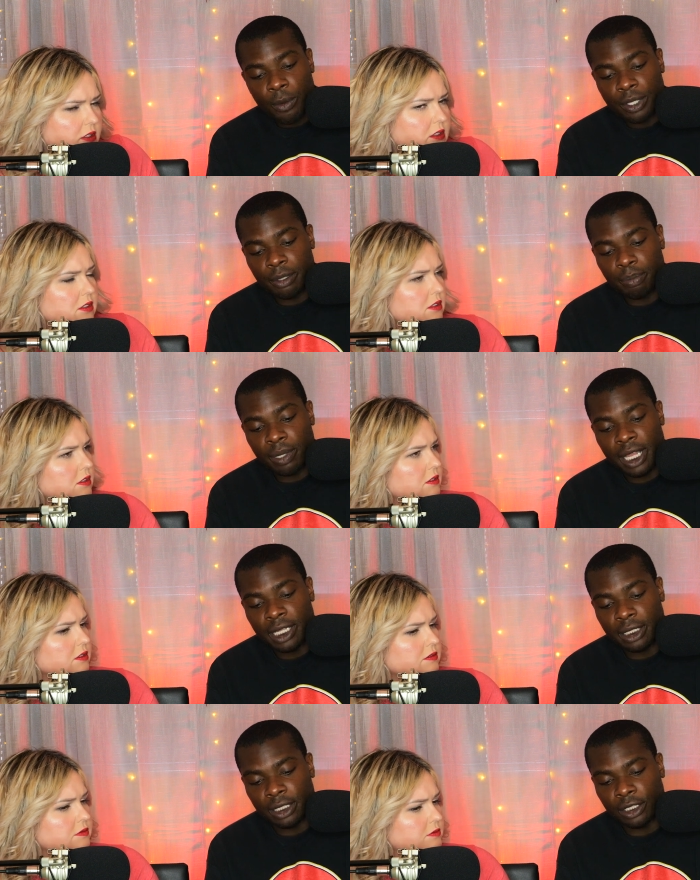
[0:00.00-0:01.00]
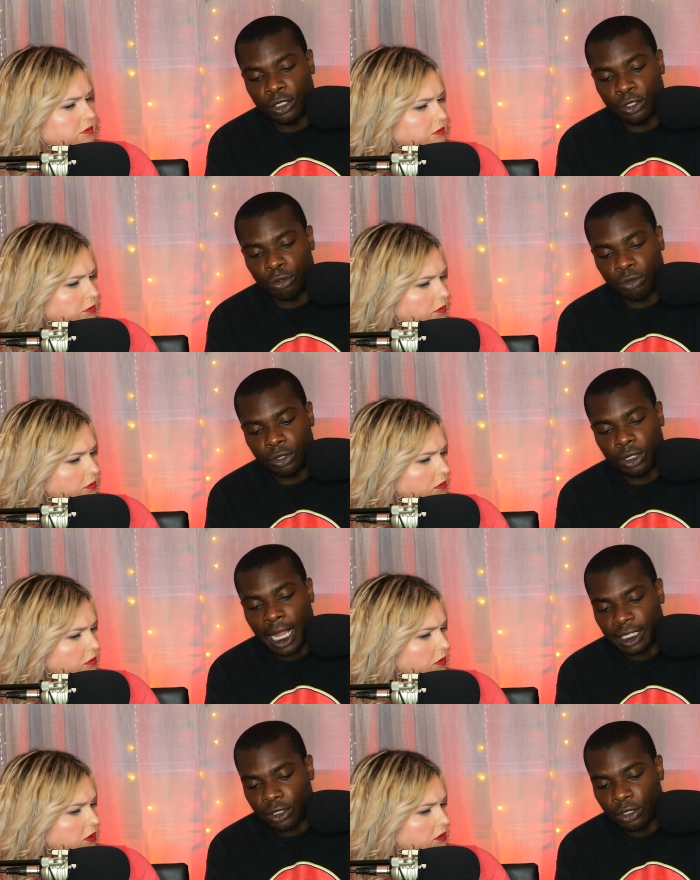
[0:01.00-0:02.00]
Speaker 1: I wasn't planning to do
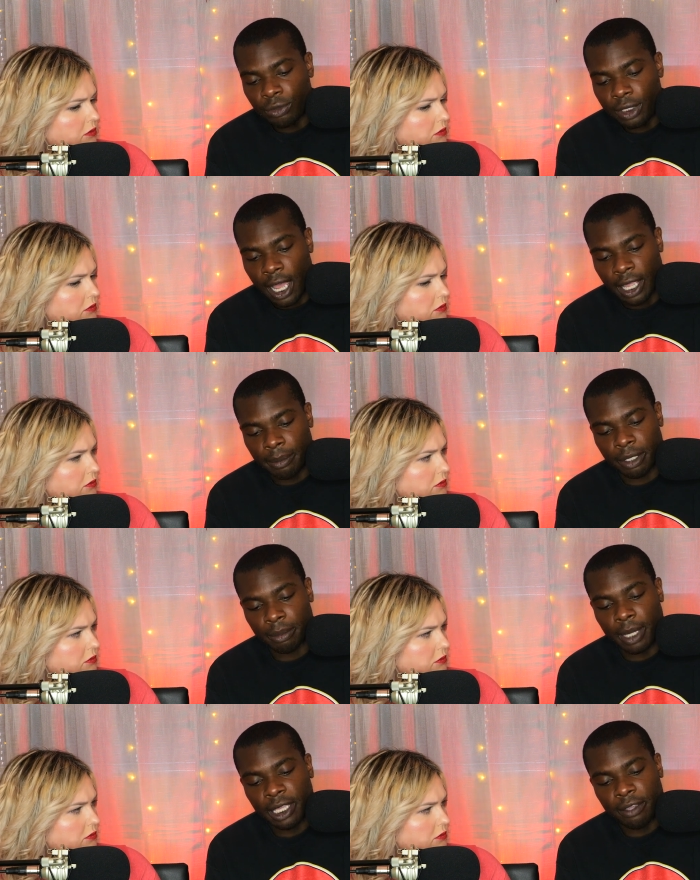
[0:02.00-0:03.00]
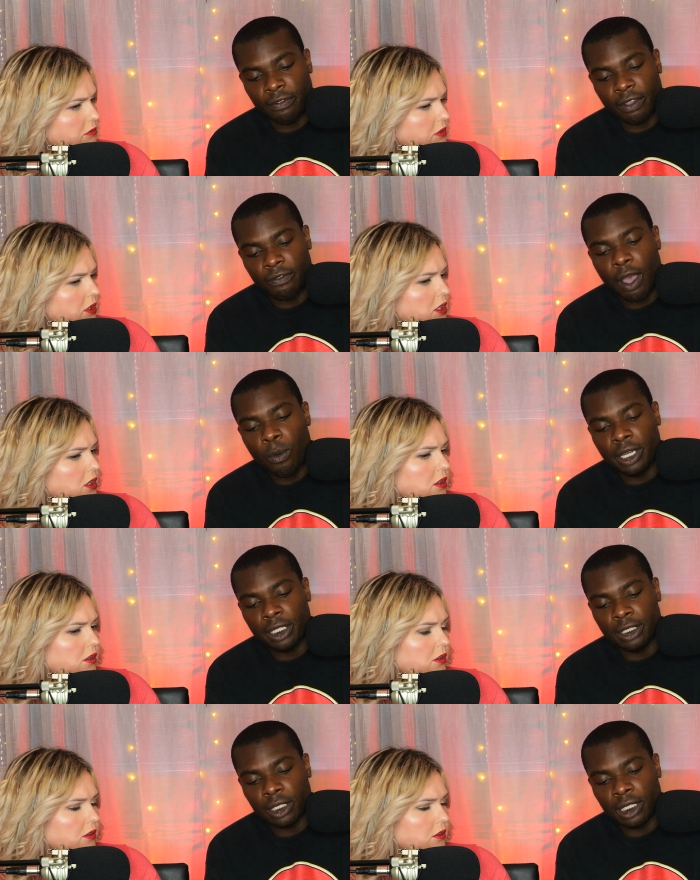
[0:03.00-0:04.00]
like to time him. Like if if I
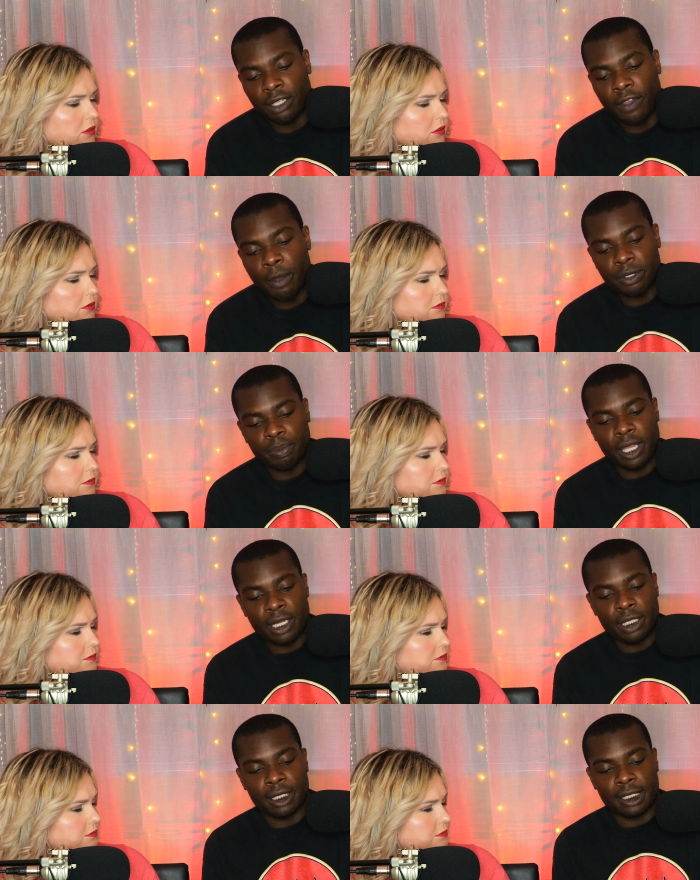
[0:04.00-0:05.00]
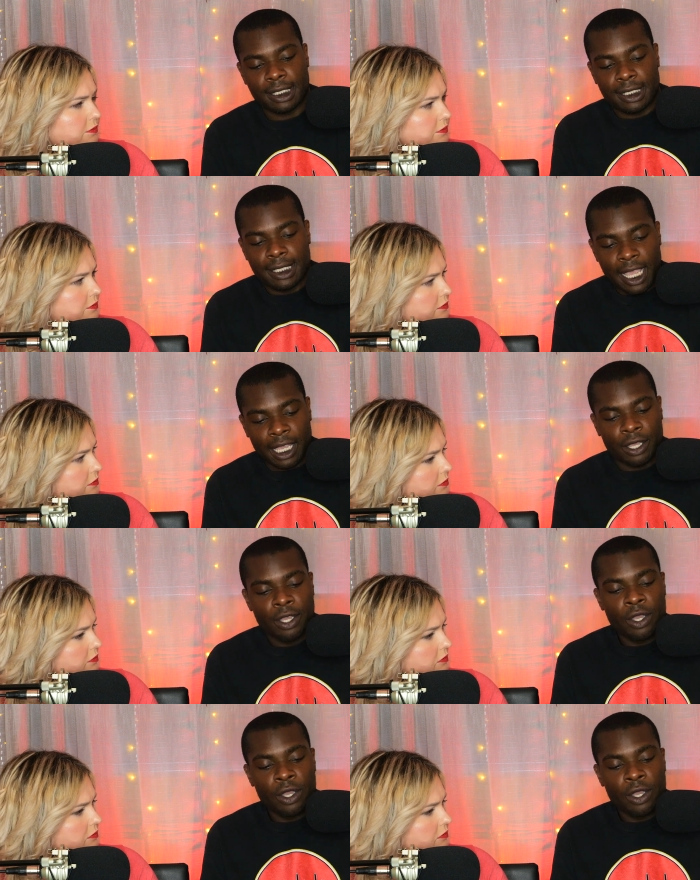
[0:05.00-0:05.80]
wanted to leave, I was planning to stay,